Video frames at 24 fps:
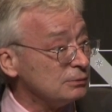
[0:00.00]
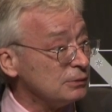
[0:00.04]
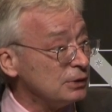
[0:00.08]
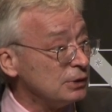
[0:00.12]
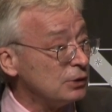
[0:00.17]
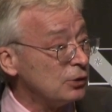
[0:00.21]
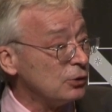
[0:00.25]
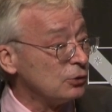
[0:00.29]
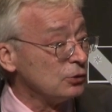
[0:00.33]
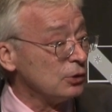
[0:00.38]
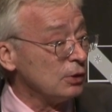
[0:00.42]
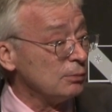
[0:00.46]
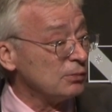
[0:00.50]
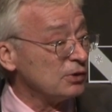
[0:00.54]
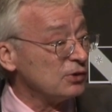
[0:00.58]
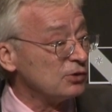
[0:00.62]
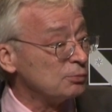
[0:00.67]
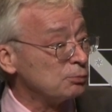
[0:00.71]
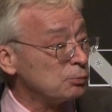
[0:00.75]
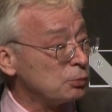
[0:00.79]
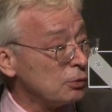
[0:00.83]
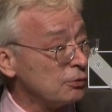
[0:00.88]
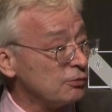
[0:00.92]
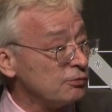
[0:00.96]
economics
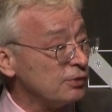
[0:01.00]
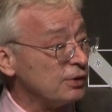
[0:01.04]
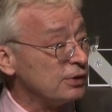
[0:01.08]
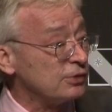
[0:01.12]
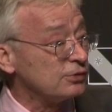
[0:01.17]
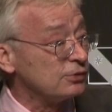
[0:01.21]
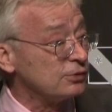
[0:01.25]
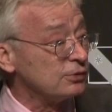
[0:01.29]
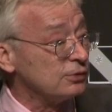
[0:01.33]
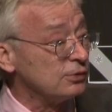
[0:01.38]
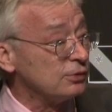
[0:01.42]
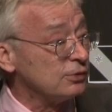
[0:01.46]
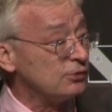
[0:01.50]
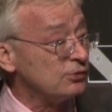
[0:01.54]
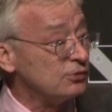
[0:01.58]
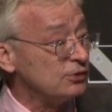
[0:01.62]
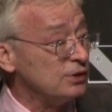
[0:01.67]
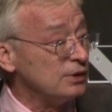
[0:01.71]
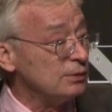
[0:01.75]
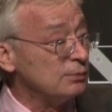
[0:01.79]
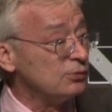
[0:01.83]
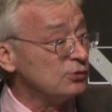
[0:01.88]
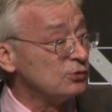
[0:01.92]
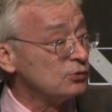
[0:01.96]
profession
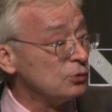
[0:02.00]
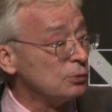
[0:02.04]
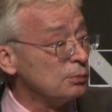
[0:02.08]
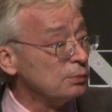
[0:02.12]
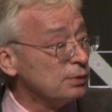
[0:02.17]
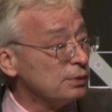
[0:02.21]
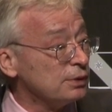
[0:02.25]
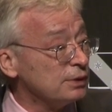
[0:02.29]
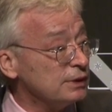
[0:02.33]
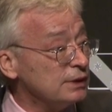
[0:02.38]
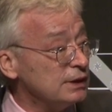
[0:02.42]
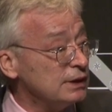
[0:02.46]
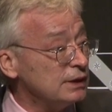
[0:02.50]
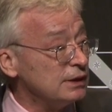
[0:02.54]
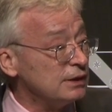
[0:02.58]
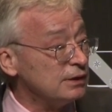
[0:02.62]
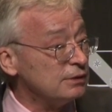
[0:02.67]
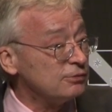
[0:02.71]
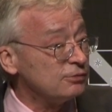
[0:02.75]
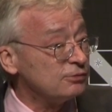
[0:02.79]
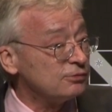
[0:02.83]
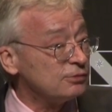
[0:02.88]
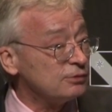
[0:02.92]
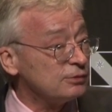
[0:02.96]
seems to
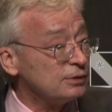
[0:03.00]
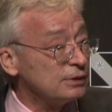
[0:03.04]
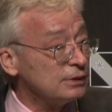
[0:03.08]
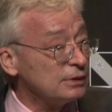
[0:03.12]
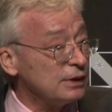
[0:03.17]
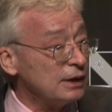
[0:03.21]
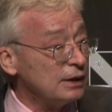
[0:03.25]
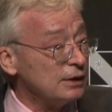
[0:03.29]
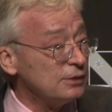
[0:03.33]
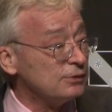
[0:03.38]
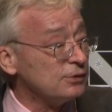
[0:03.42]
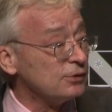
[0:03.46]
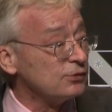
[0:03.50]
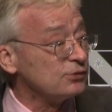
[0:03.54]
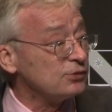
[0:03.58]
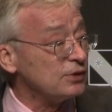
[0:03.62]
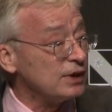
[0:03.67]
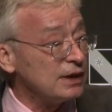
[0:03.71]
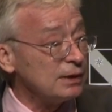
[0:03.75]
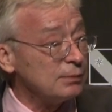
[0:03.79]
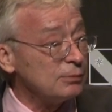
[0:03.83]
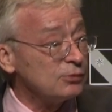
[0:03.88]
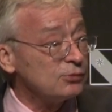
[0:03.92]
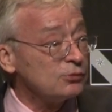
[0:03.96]
believe in the
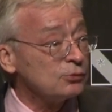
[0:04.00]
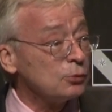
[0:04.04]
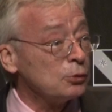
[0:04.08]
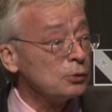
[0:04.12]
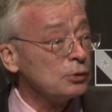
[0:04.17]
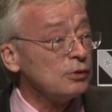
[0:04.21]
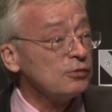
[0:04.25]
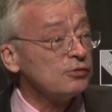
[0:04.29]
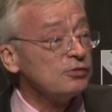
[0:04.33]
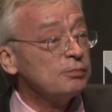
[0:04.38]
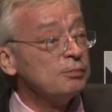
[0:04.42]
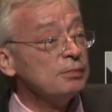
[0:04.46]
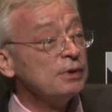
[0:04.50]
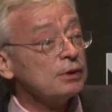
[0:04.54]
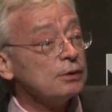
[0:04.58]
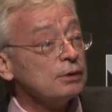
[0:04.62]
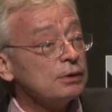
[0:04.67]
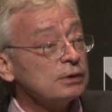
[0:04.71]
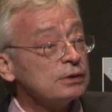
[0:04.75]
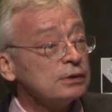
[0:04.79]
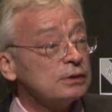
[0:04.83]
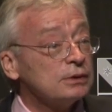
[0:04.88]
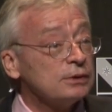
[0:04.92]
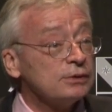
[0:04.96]
same sort of
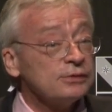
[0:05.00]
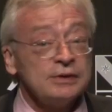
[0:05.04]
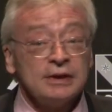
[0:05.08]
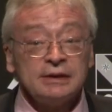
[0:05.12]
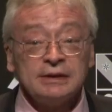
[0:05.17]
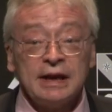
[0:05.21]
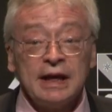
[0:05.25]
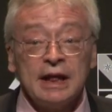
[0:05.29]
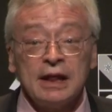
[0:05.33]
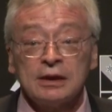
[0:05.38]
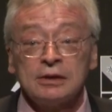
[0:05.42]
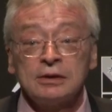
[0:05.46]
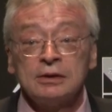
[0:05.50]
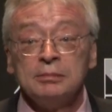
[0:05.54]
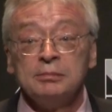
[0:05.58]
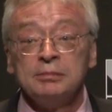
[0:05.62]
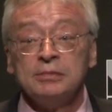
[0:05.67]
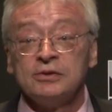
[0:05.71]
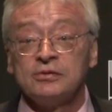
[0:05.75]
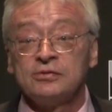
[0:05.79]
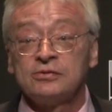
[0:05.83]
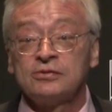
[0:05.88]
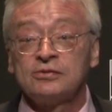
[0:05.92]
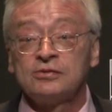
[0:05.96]
miracle that
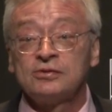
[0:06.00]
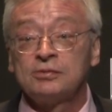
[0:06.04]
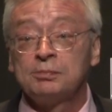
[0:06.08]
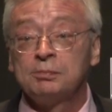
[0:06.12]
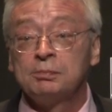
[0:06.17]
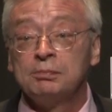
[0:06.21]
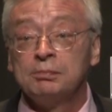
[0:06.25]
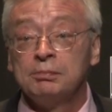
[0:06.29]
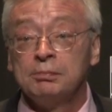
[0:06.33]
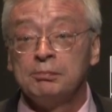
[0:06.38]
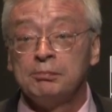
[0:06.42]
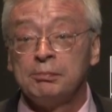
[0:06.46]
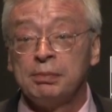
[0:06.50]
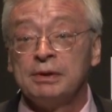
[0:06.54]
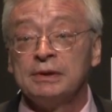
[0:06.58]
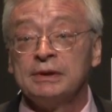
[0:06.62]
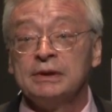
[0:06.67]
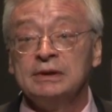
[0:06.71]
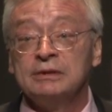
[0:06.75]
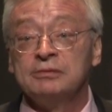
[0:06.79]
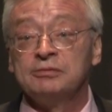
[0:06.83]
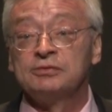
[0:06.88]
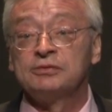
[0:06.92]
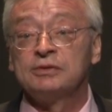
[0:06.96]
alchemists
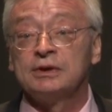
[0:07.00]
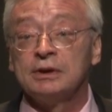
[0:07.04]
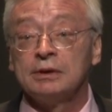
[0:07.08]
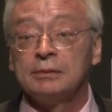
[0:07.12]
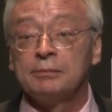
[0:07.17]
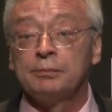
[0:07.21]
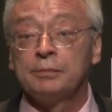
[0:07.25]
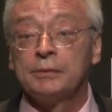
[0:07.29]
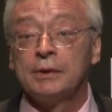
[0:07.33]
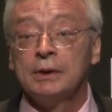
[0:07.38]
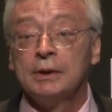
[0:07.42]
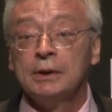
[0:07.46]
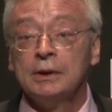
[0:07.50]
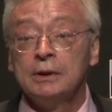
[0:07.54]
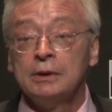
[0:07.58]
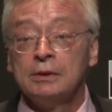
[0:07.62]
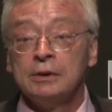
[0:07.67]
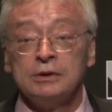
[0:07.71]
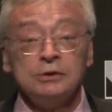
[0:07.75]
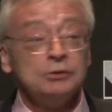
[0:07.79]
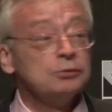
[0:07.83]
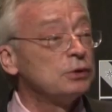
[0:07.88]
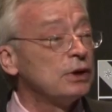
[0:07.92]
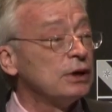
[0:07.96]
believed in,
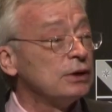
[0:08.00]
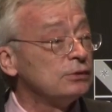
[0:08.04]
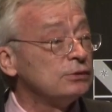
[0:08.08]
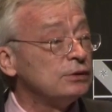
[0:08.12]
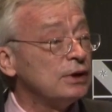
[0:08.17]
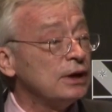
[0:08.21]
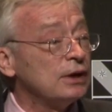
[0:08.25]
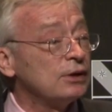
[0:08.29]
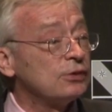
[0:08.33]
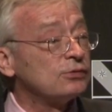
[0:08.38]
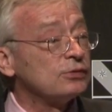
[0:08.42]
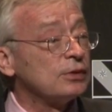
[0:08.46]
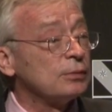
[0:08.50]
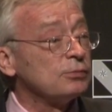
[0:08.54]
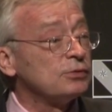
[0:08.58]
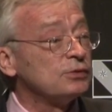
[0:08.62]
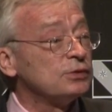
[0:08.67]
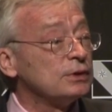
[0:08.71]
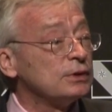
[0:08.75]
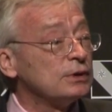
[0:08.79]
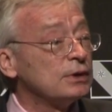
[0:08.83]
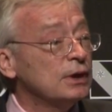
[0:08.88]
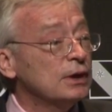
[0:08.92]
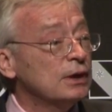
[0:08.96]
that you can take
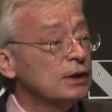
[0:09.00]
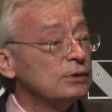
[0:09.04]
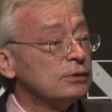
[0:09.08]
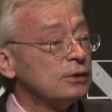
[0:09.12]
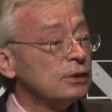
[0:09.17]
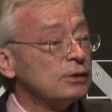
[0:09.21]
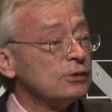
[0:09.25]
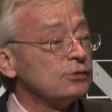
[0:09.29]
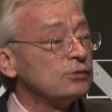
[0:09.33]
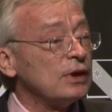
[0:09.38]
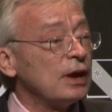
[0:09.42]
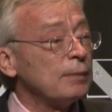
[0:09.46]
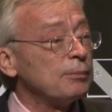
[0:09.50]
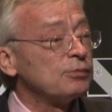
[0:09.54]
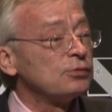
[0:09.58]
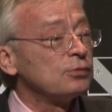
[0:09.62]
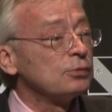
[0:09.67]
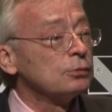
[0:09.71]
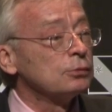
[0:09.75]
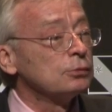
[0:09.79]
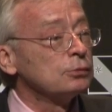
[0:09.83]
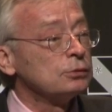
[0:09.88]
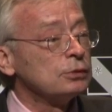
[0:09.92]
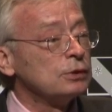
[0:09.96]
something that is
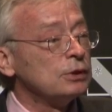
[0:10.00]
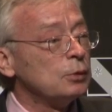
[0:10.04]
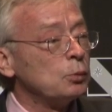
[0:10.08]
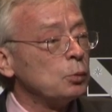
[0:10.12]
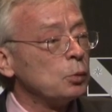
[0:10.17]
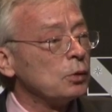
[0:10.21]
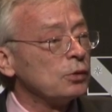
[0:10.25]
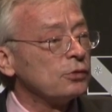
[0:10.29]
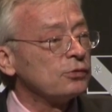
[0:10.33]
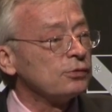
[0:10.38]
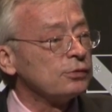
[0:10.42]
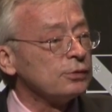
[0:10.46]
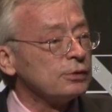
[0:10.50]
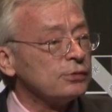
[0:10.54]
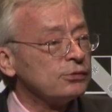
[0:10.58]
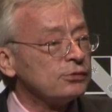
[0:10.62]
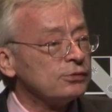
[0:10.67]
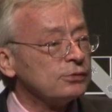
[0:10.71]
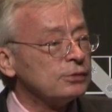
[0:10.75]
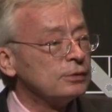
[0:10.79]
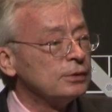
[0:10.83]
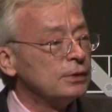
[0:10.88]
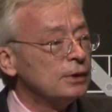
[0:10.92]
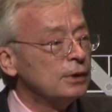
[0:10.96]
absolutely
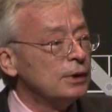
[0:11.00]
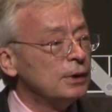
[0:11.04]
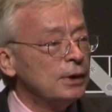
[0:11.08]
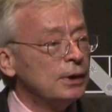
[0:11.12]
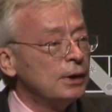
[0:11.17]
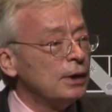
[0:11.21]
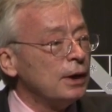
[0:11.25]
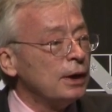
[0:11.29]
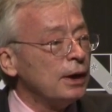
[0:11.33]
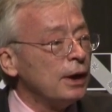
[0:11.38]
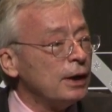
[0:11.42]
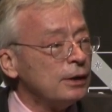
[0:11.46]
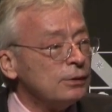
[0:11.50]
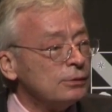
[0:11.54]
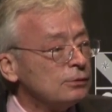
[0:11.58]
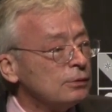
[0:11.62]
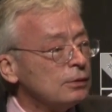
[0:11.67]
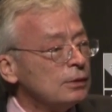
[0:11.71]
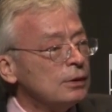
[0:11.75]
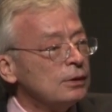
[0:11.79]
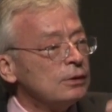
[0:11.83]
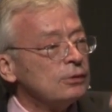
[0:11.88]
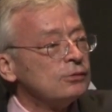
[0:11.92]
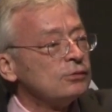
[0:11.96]
worthless and
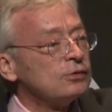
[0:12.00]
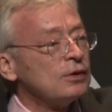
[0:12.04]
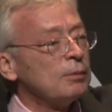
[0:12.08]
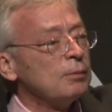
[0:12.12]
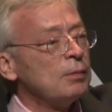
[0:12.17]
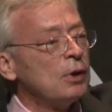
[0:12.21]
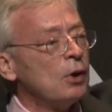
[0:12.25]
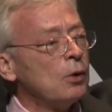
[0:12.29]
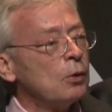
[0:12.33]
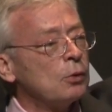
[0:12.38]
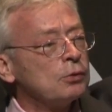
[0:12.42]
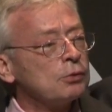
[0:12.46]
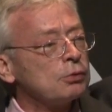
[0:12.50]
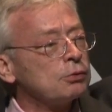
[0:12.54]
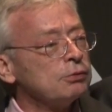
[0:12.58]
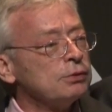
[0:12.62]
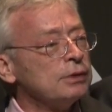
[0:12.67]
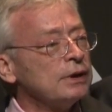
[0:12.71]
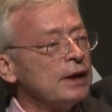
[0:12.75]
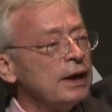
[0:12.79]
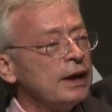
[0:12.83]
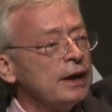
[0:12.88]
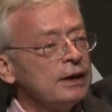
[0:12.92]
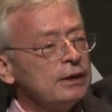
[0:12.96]
somehow
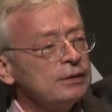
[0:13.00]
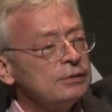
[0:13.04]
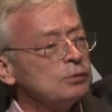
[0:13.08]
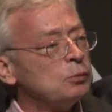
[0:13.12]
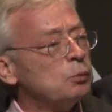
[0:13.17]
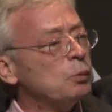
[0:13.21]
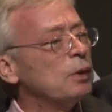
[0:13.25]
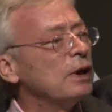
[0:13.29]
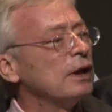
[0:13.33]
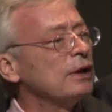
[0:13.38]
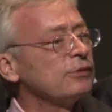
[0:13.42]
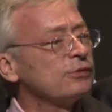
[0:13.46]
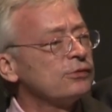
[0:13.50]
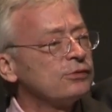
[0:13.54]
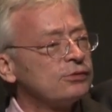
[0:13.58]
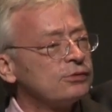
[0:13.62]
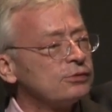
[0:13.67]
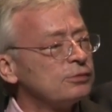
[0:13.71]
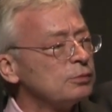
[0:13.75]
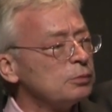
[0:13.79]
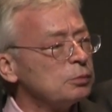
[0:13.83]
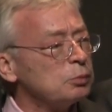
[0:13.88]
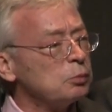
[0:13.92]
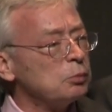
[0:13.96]
create
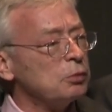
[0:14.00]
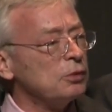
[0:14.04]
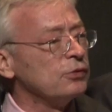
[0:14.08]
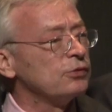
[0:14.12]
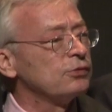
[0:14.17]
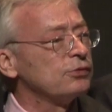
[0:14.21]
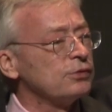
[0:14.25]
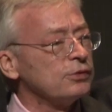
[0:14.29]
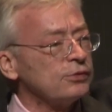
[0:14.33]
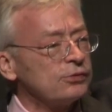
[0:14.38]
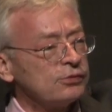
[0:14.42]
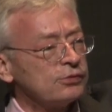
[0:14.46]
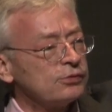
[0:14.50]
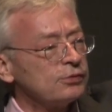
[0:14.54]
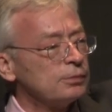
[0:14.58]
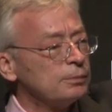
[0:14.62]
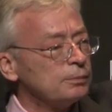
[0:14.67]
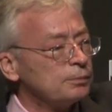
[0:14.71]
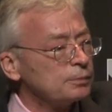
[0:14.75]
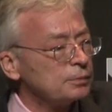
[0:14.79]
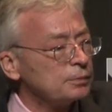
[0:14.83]
wealth with this.